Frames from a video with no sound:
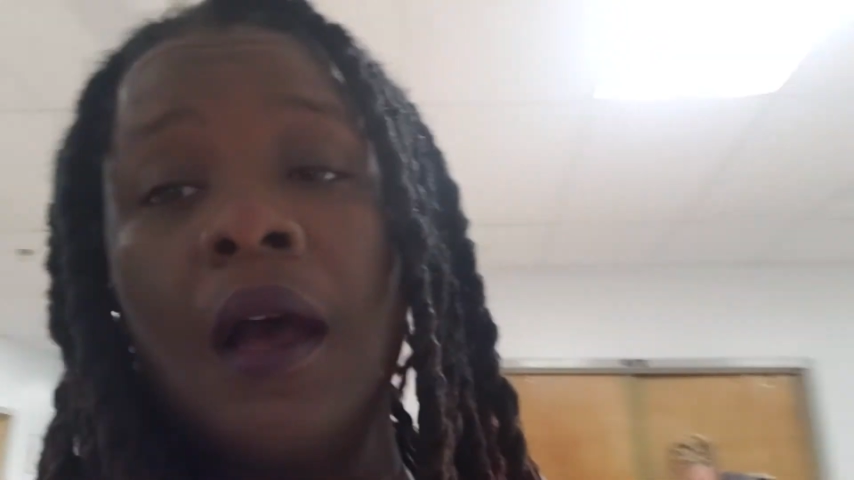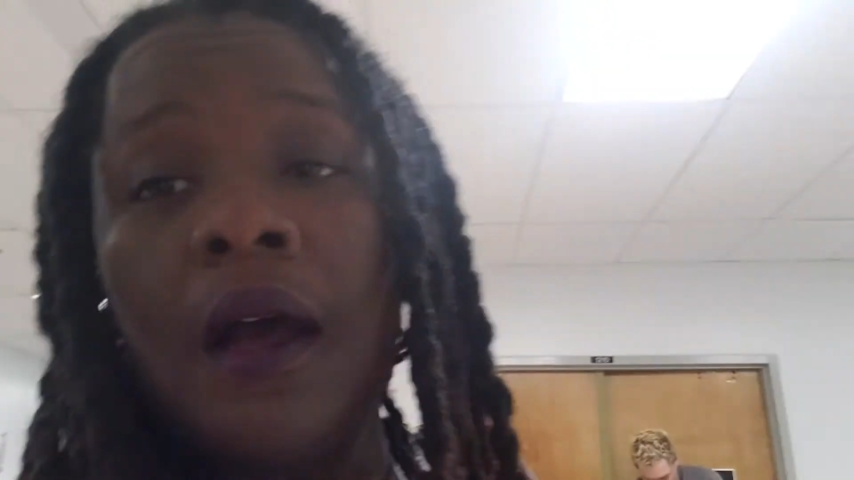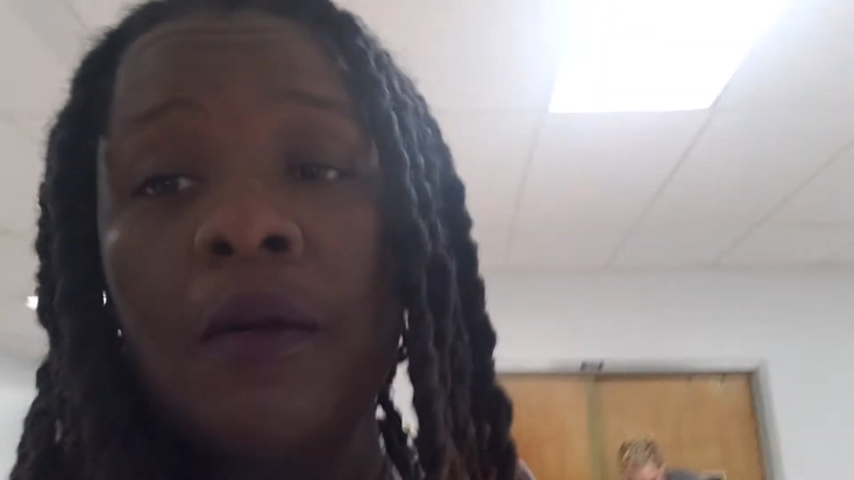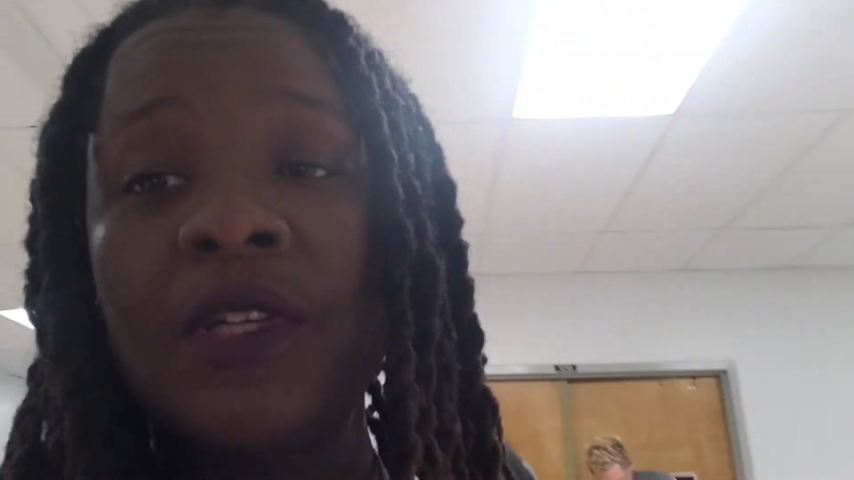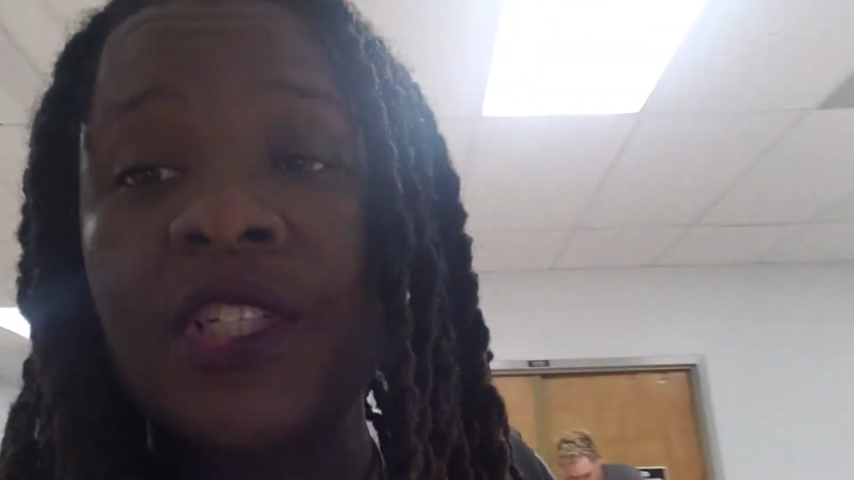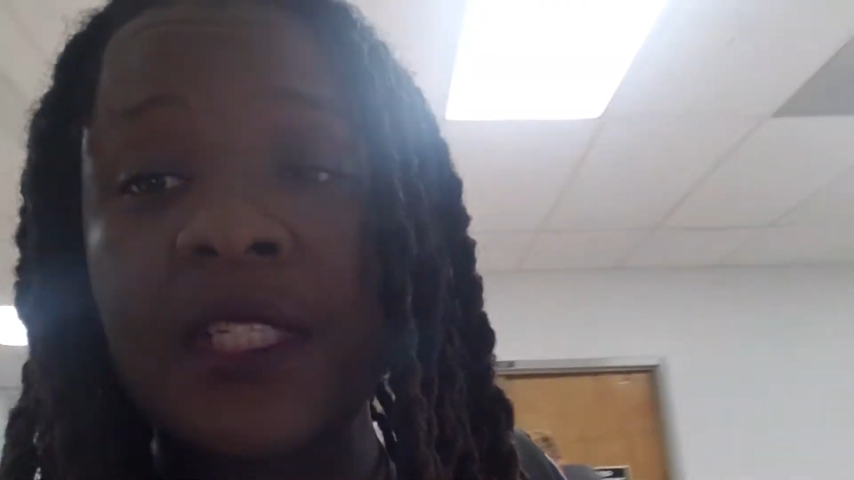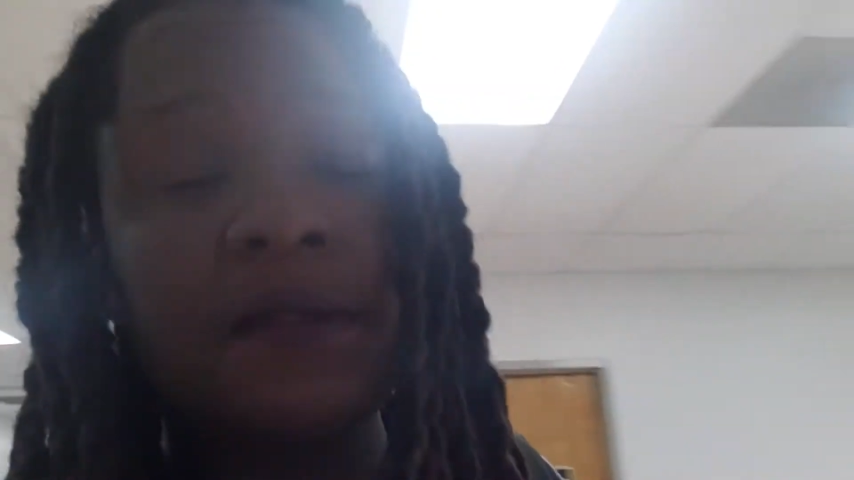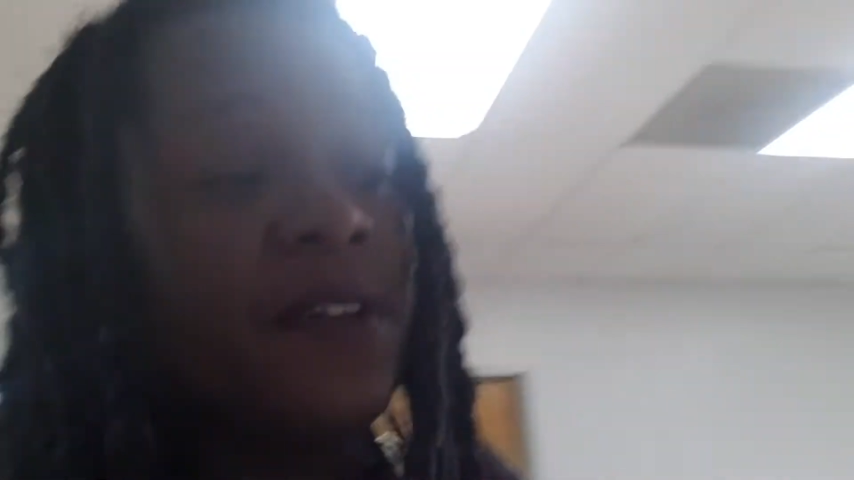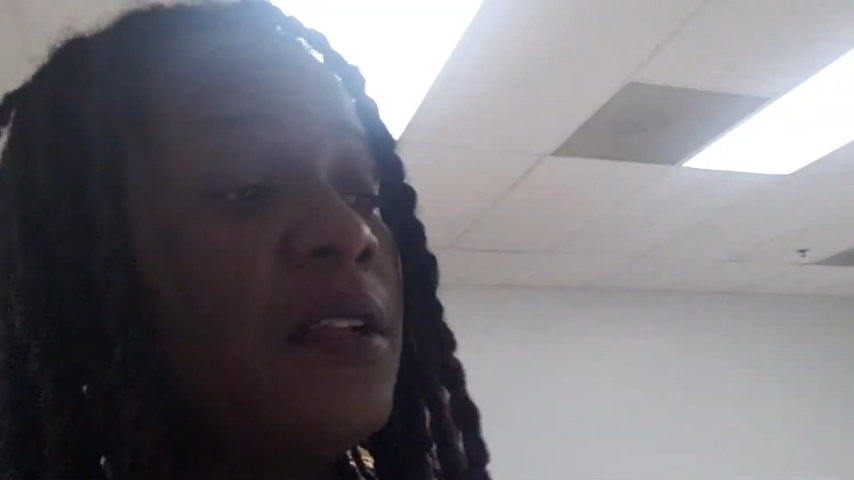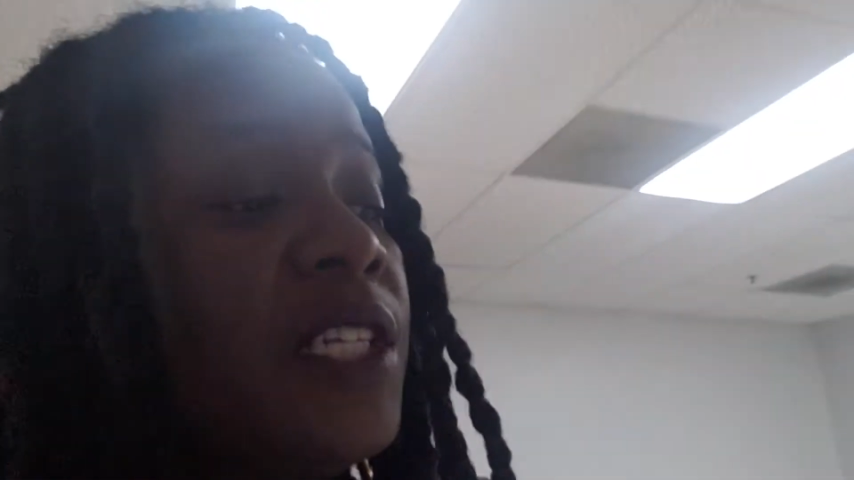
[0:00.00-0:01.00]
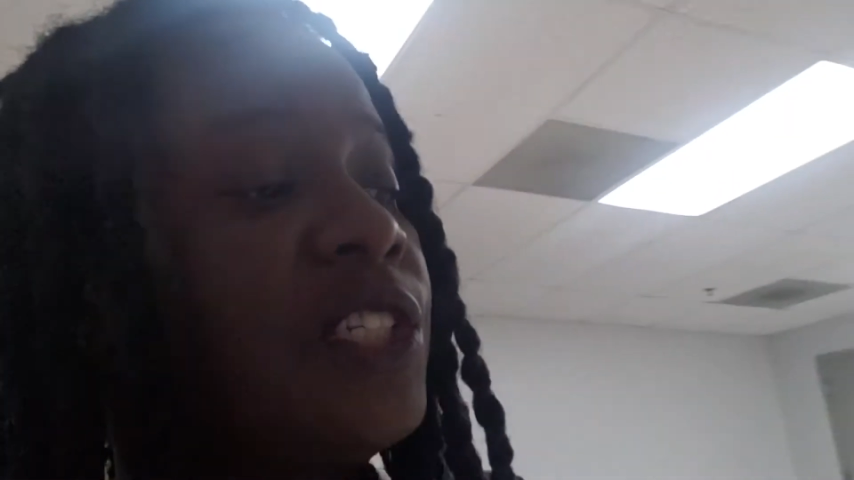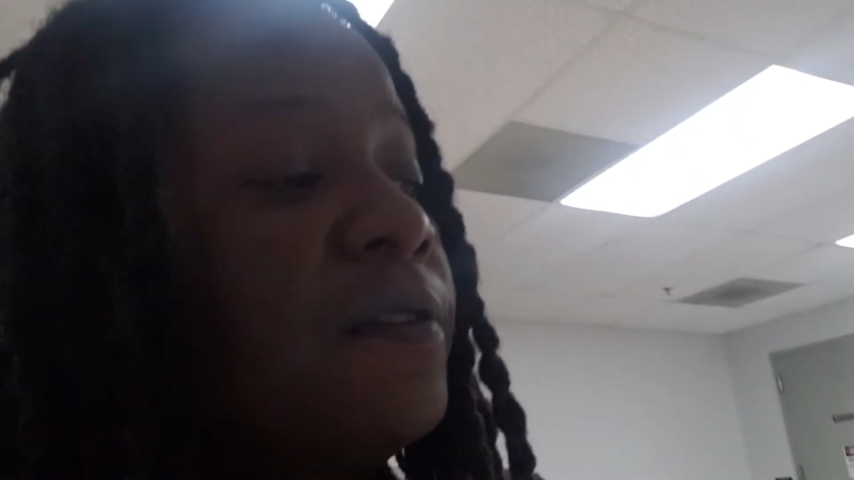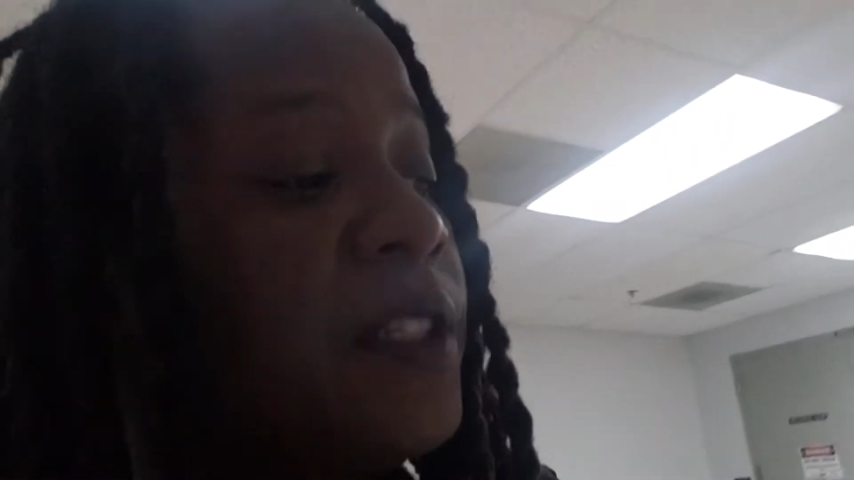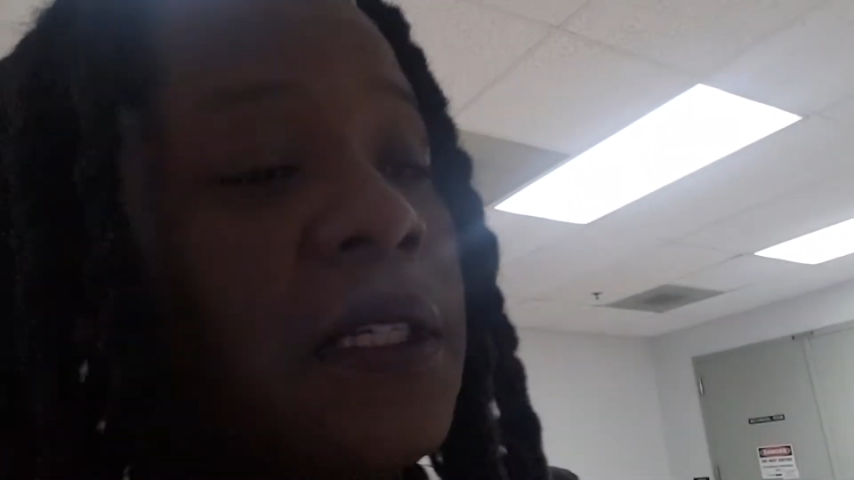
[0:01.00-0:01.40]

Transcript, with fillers: uh, which is the Foundation for